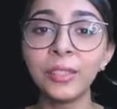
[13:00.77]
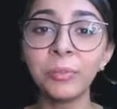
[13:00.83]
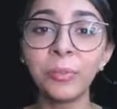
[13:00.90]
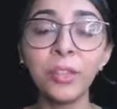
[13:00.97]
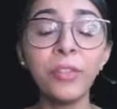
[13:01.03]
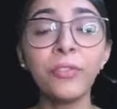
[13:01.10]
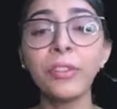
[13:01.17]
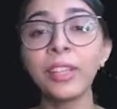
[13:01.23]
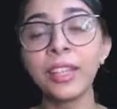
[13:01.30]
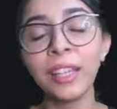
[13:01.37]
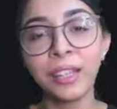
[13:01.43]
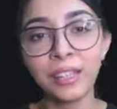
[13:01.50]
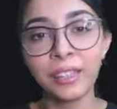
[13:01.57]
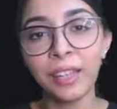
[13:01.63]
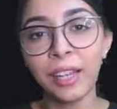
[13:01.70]
he
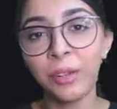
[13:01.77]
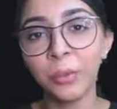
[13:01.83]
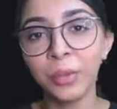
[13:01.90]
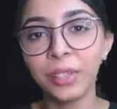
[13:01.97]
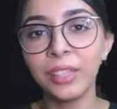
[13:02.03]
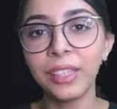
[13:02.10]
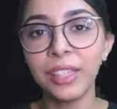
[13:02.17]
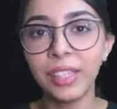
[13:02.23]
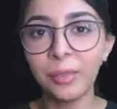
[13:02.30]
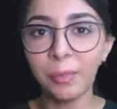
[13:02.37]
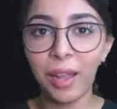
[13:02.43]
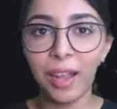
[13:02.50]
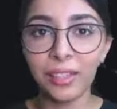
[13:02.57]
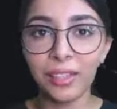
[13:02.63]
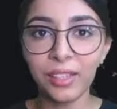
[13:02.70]
forgets that whether he has
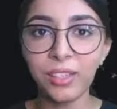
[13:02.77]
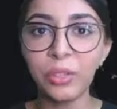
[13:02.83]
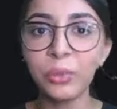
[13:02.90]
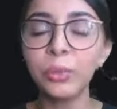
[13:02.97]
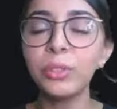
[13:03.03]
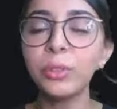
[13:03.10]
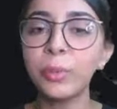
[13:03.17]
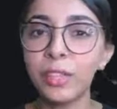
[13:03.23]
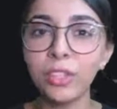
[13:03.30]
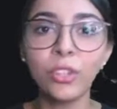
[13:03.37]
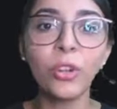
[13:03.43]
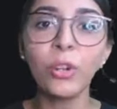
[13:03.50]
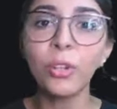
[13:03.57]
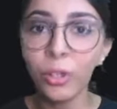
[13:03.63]
packed his toothbrush or